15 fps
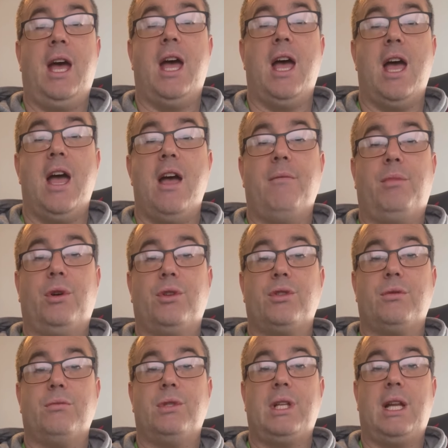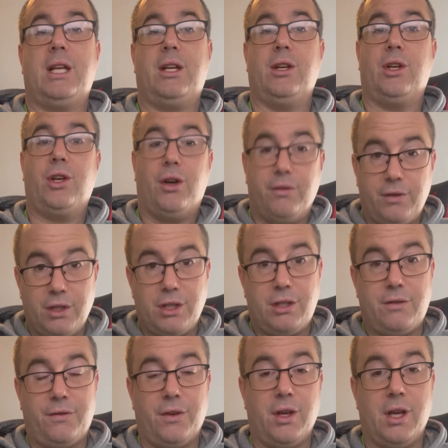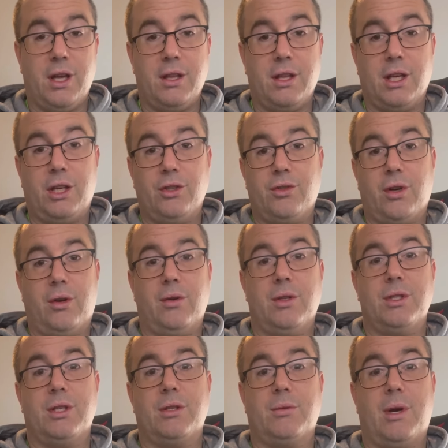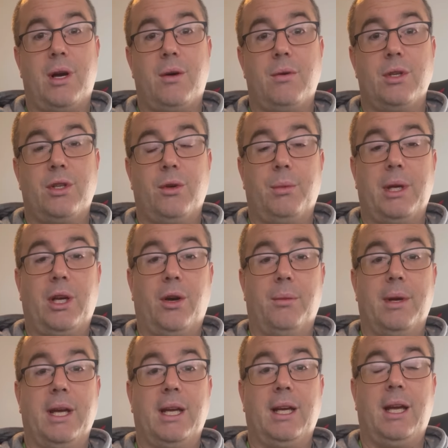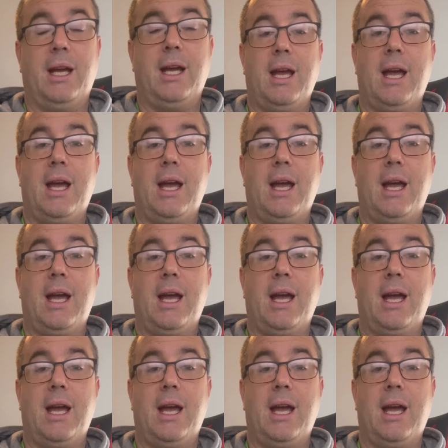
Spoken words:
Bought some silicone covers for the controllers as well, which will be coming.